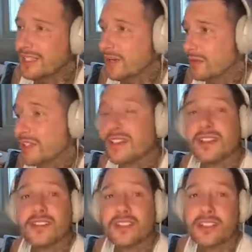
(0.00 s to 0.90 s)
now. You
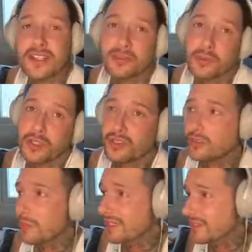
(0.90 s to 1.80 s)
just have to watch on
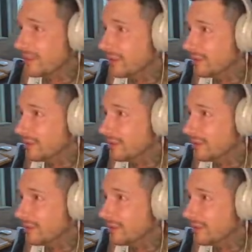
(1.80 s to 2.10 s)
Twitch, you know.